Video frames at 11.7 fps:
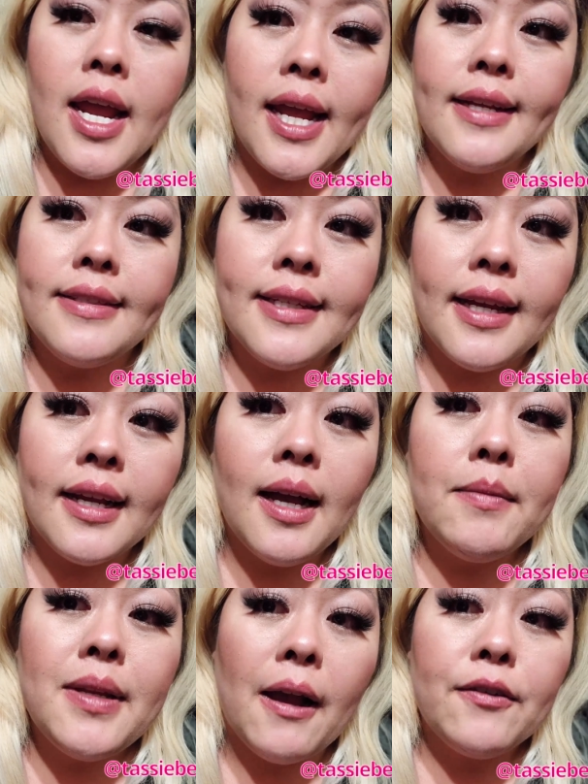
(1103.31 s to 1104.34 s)
It's going to
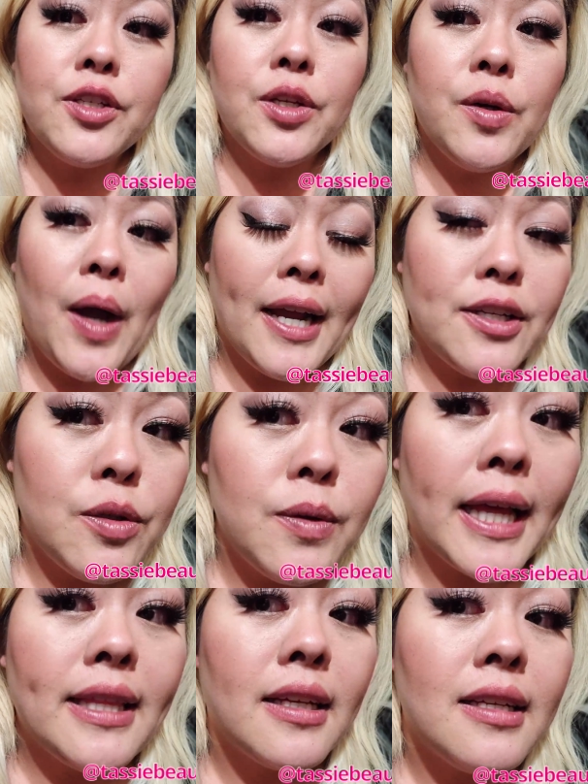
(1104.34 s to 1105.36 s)
come down to, I do
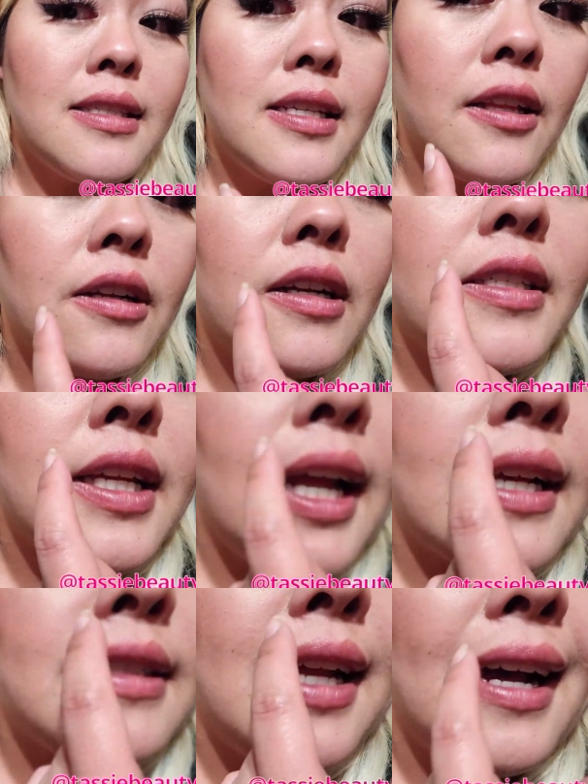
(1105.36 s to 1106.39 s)
like the concealer because it
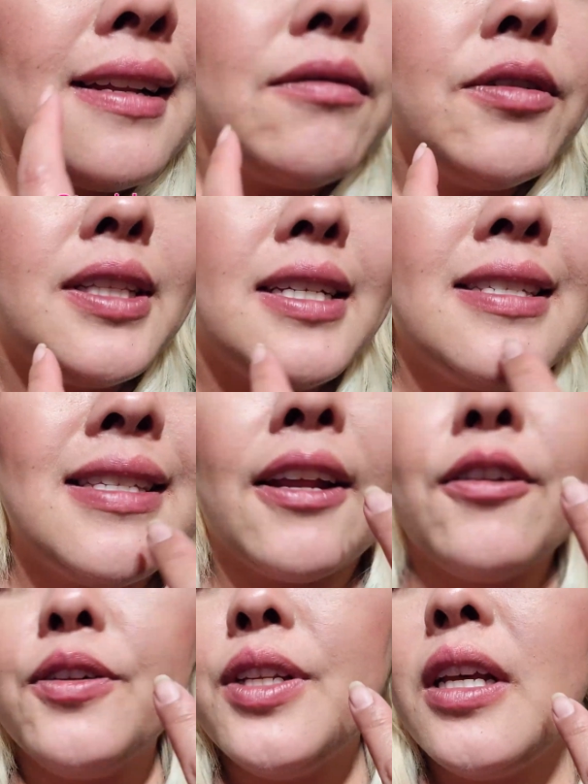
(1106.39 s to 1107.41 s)
has not really
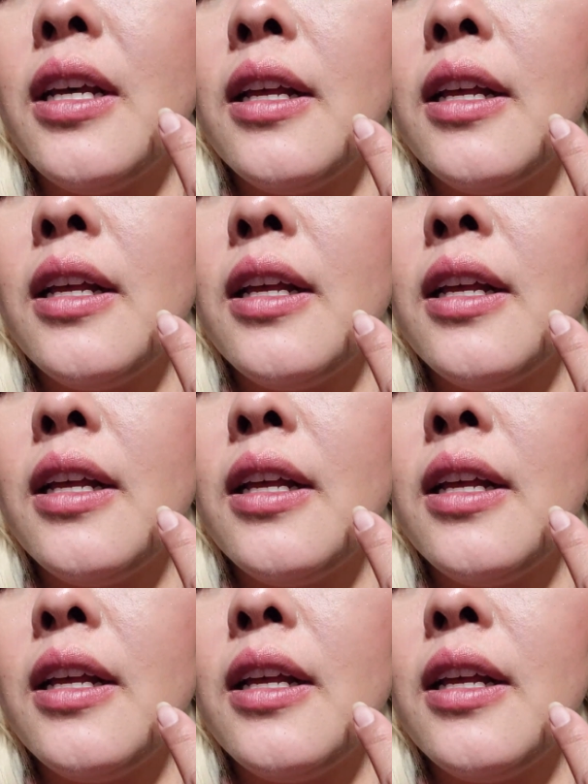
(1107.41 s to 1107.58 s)
settled